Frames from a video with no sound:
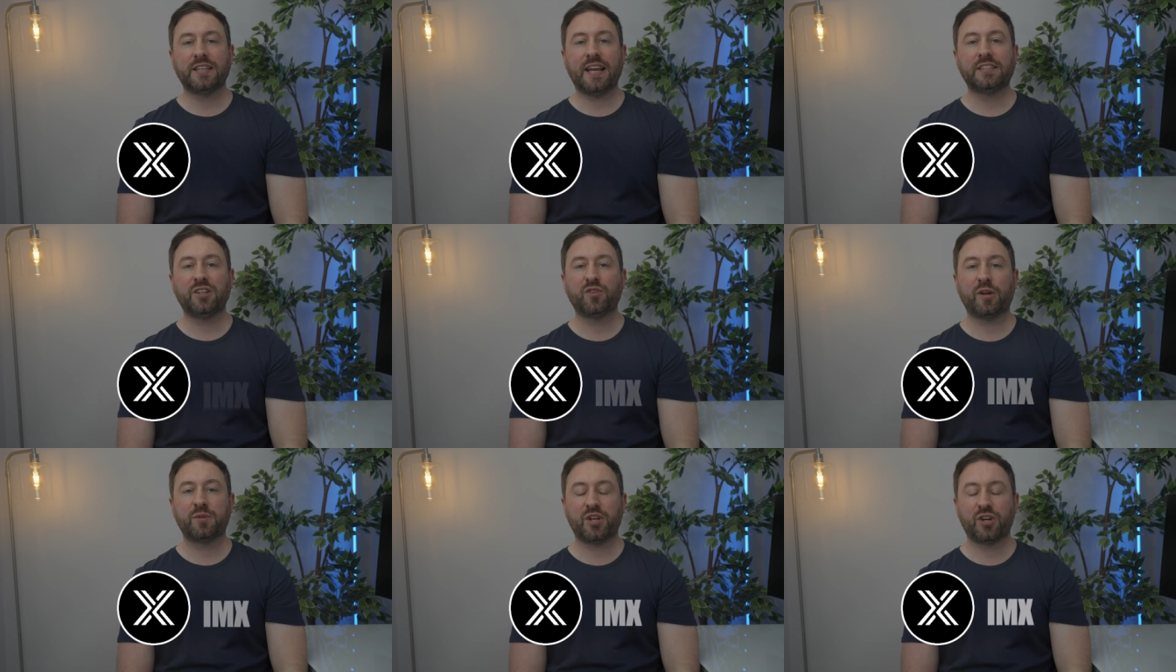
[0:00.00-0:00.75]
a native
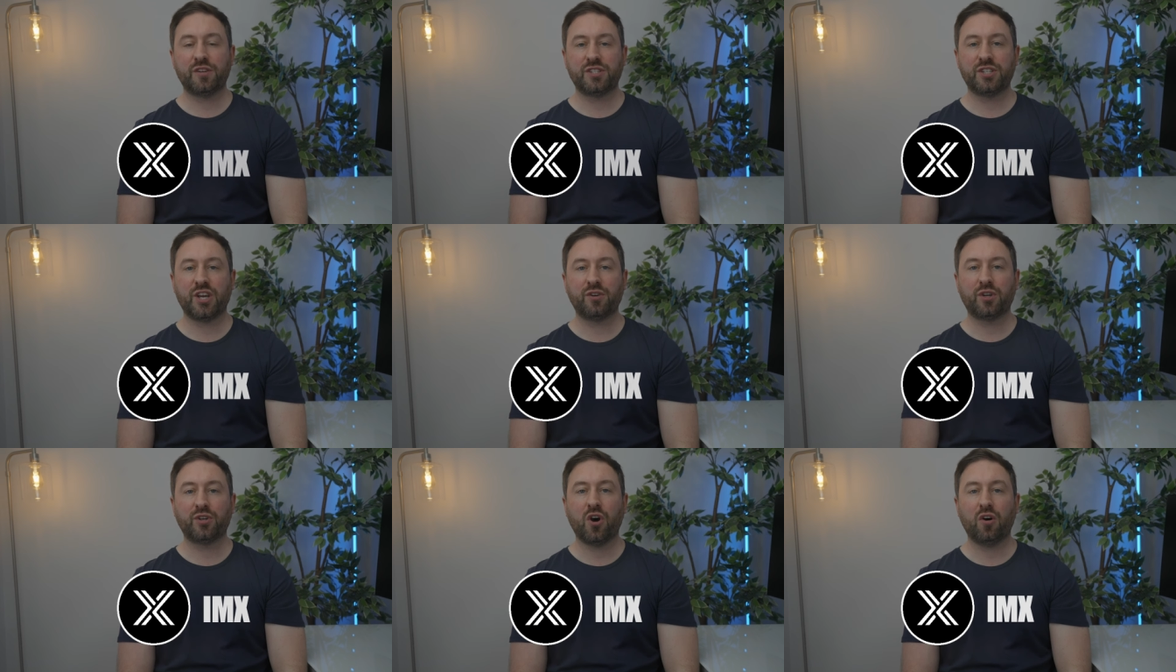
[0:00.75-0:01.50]
cryptocurrency
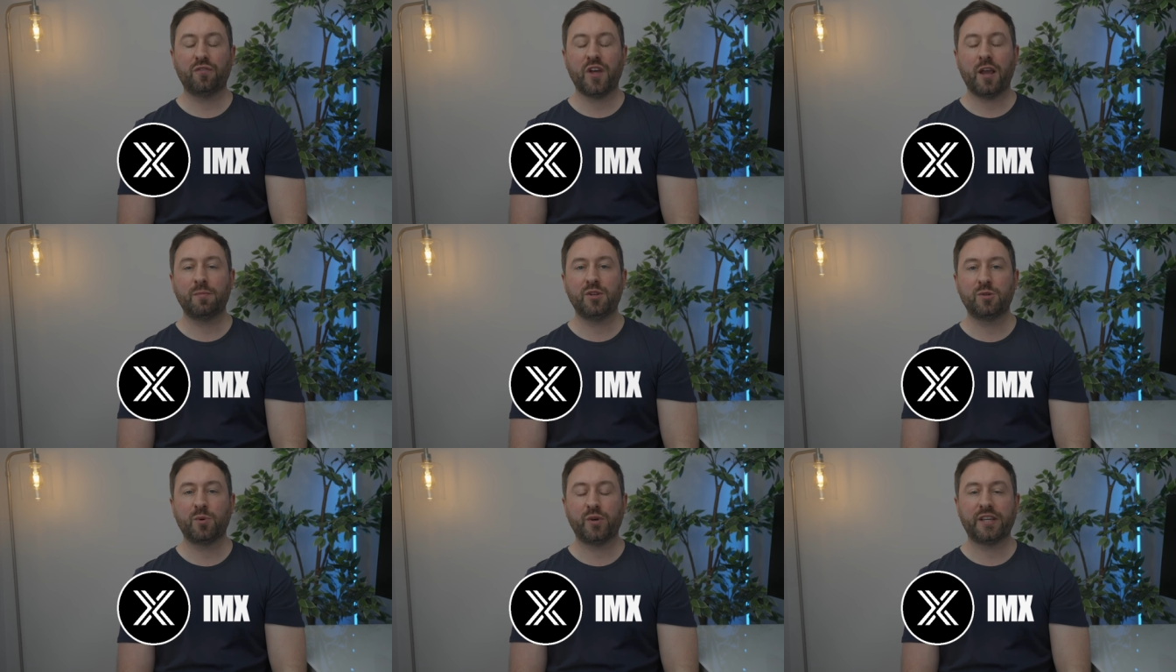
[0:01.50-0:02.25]
token of the
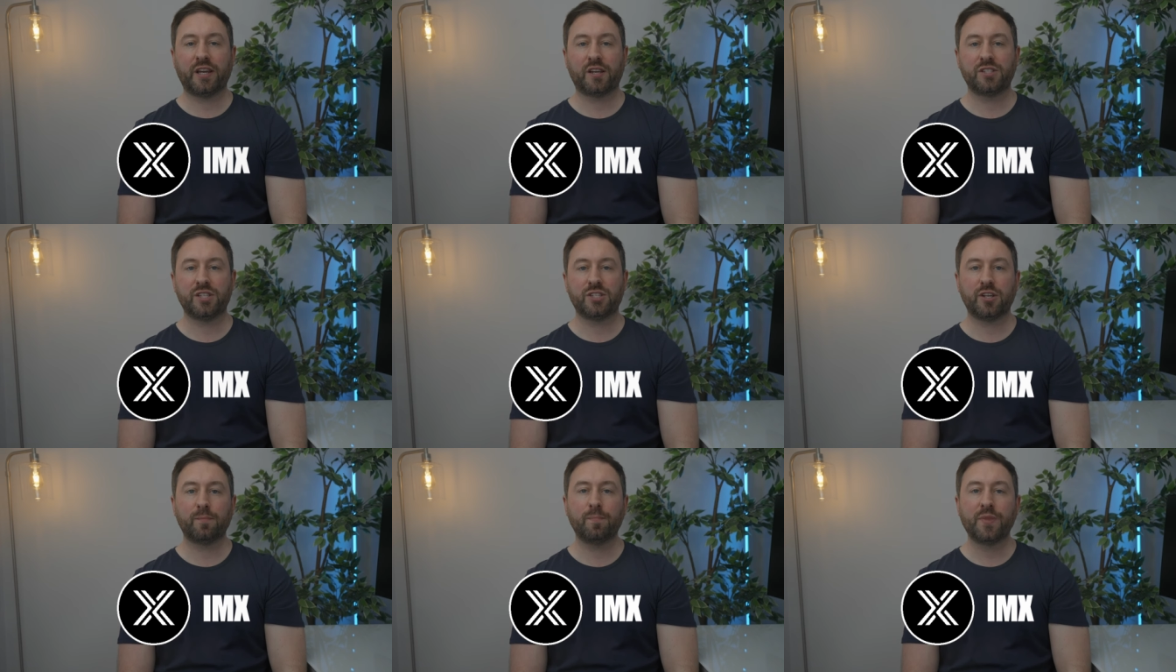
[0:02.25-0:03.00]
immutable
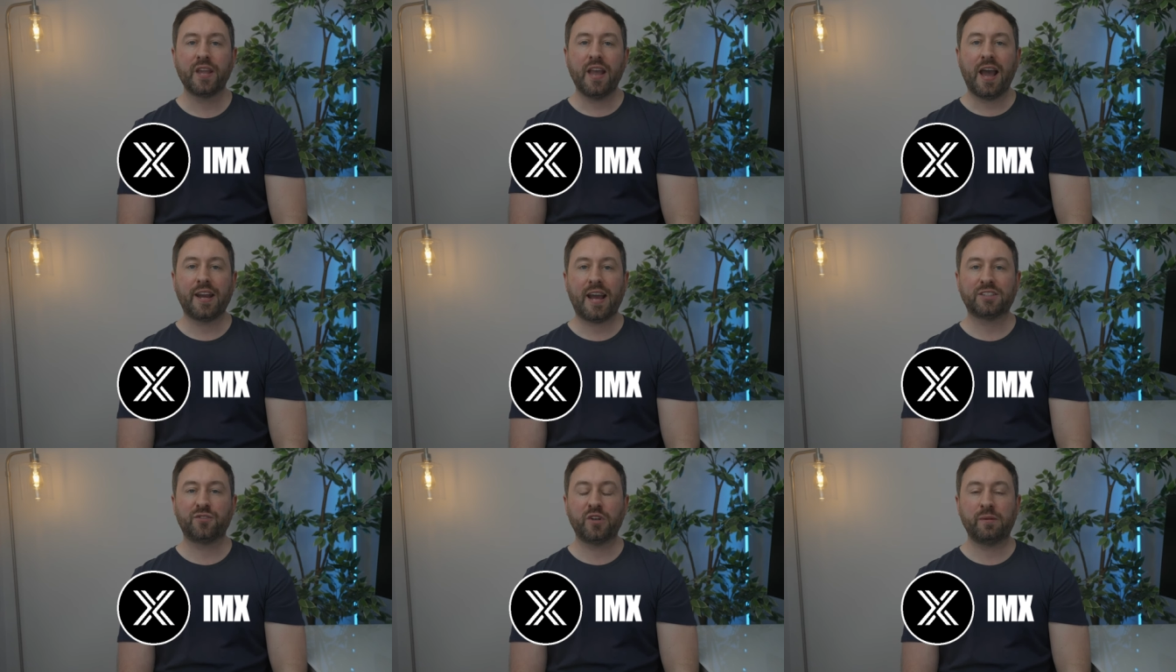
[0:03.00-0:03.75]
ecosystem and
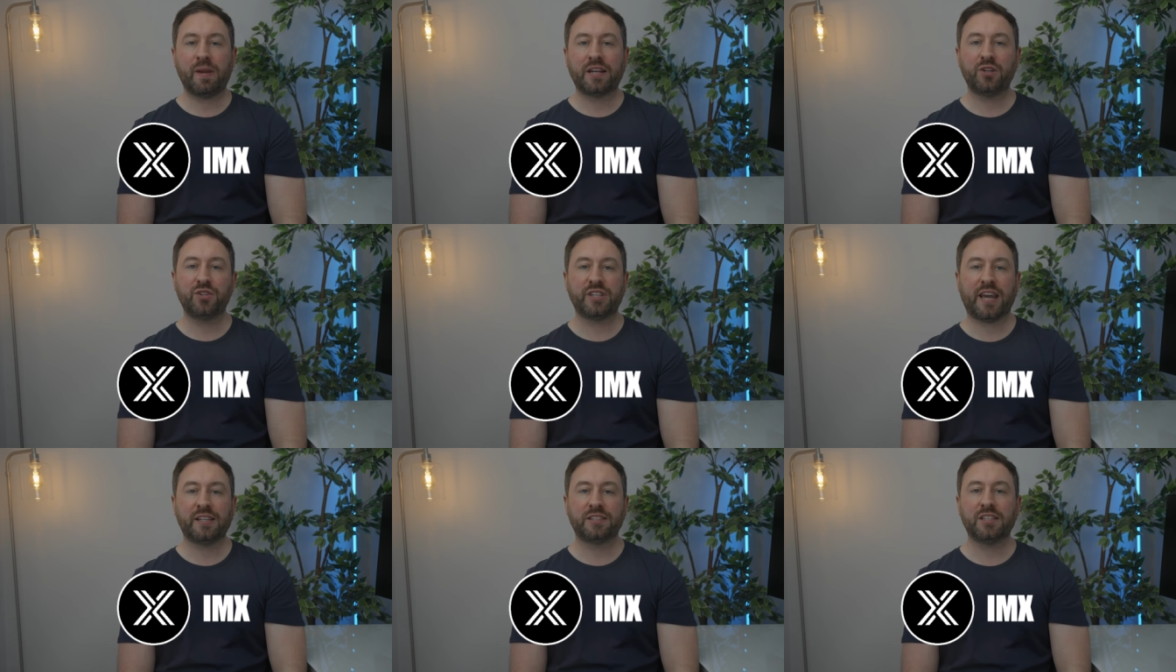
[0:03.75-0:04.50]
has three main use
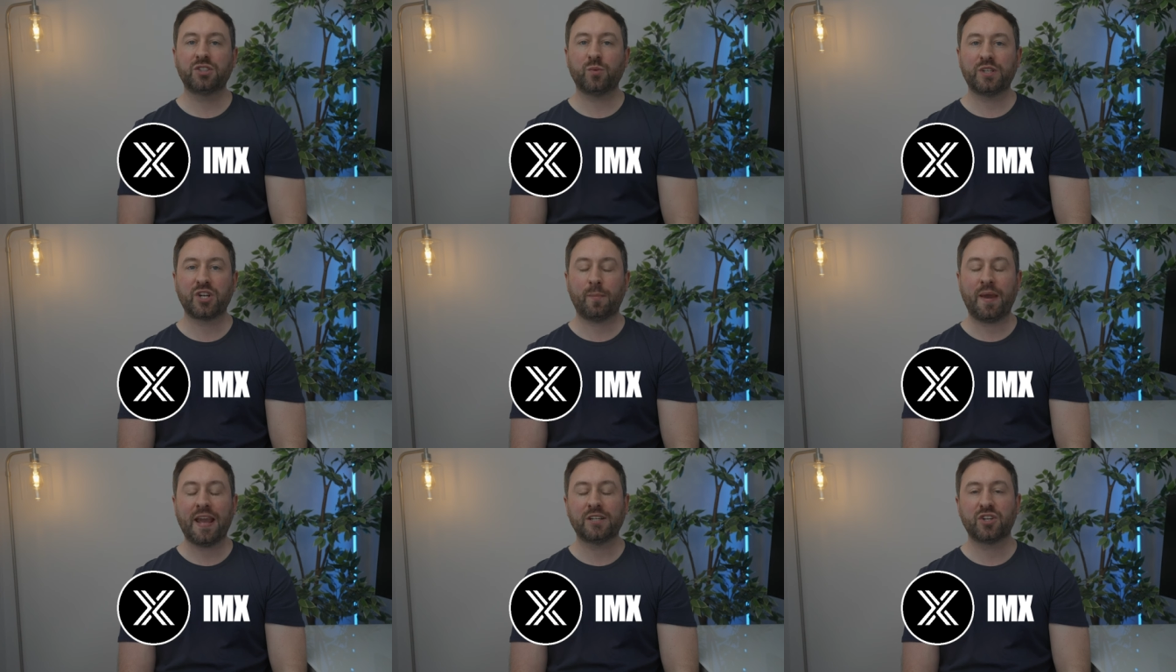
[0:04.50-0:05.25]
cases, which are
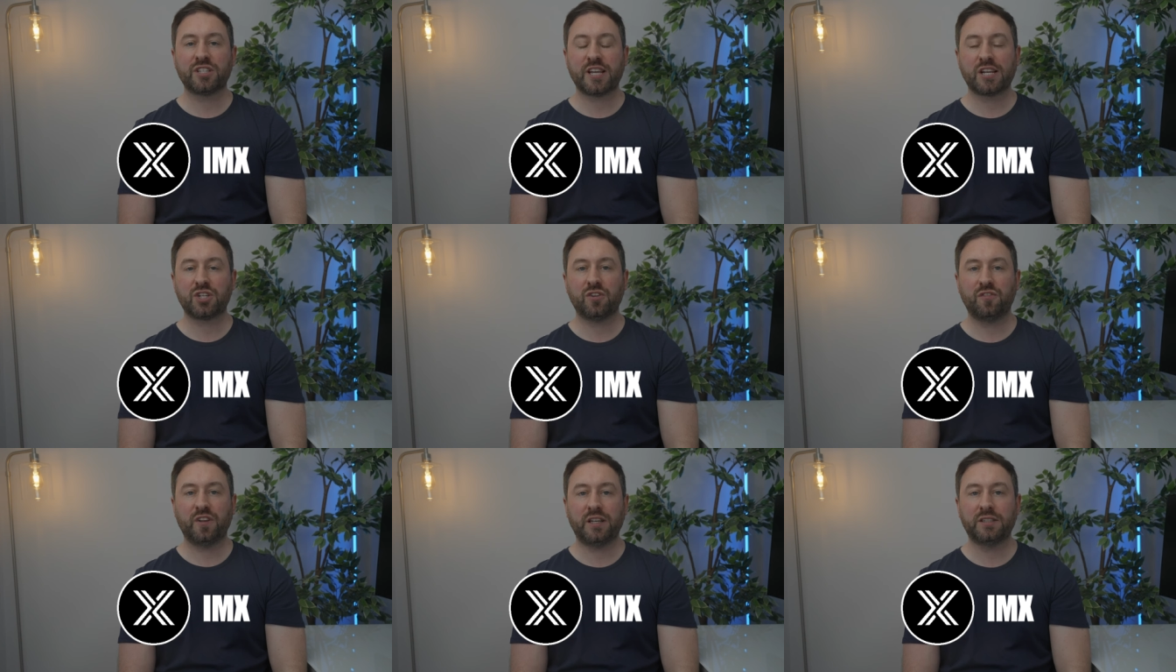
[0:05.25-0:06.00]
paying transaction
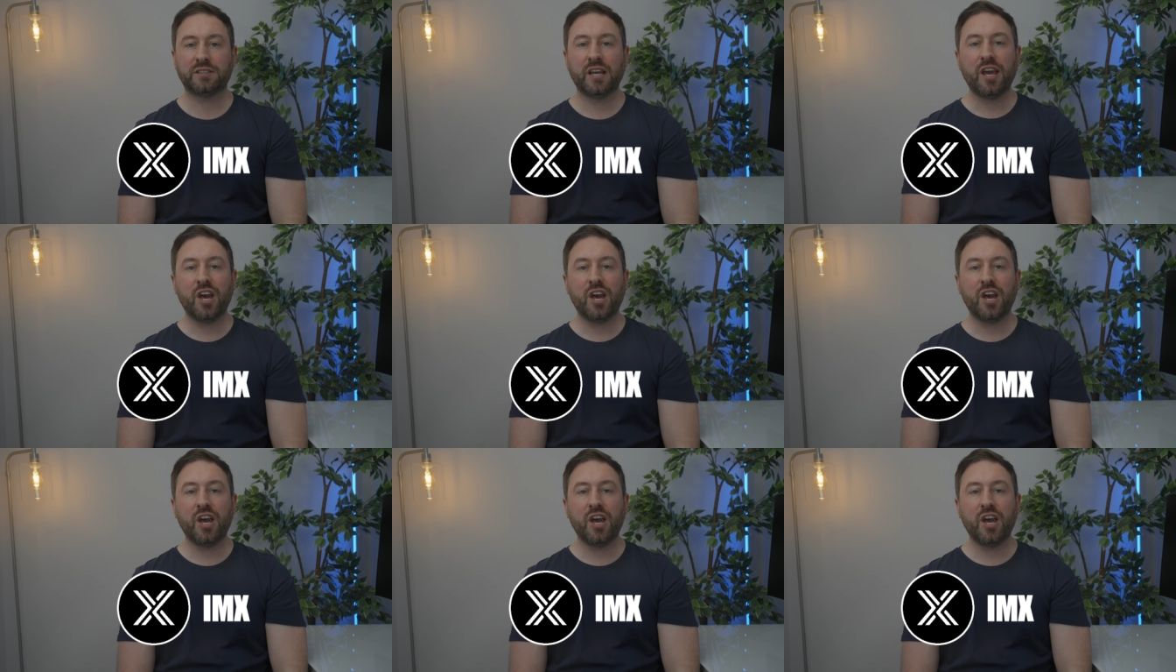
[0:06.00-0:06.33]
fees,